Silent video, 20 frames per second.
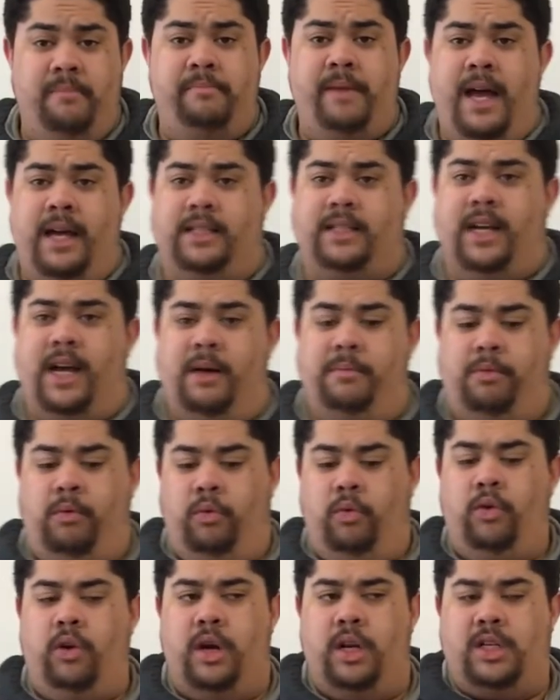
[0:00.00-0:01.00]
backside, but
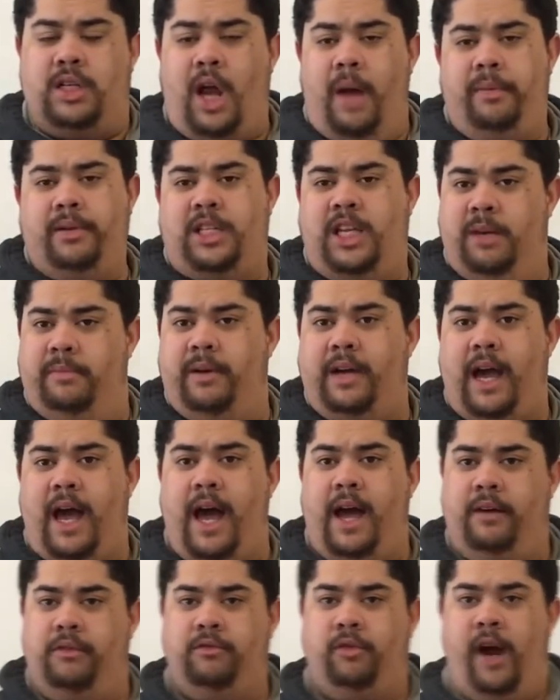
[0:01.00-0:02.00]
we're going to double team a guy,
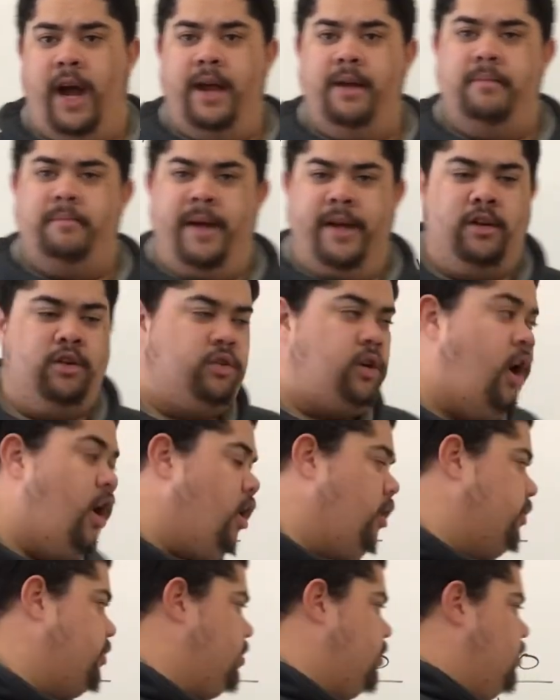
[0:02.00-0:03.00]
right? And make your
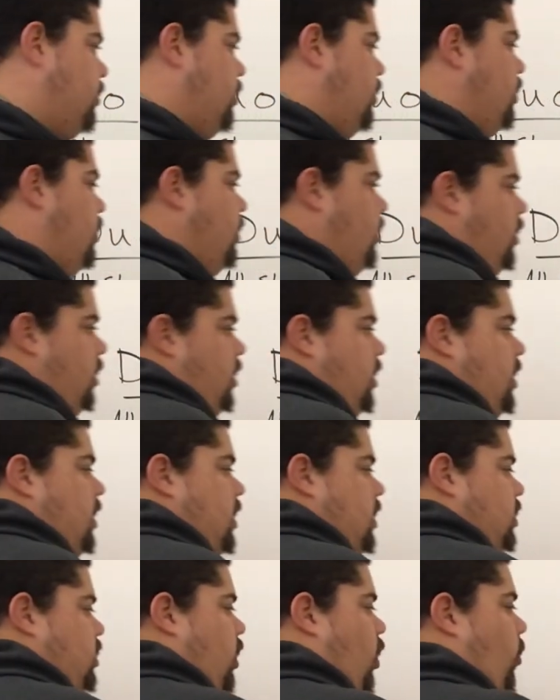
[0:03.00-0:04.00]
calls.
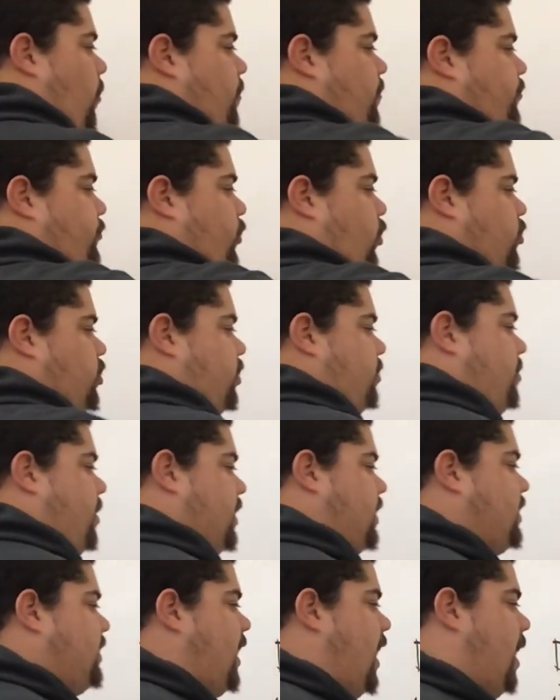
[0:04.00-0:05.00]
So those are my
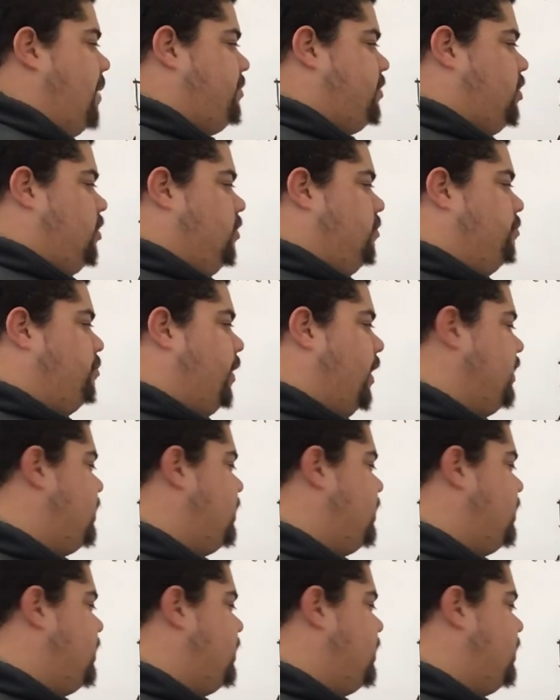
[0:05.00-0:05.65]
steps, play